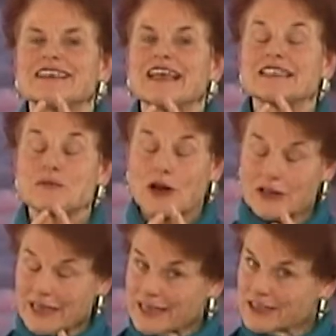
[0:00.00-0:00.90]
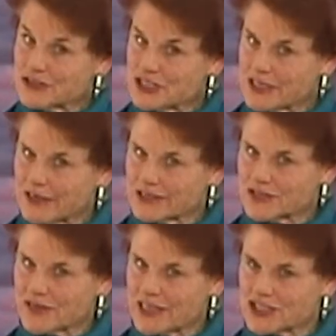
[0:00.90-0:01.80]
its part of that energy
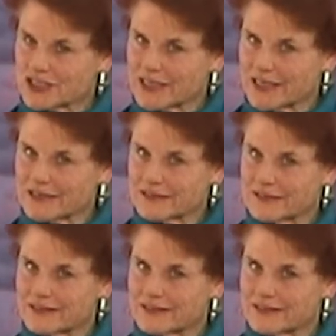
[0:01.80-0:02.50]
conservation again,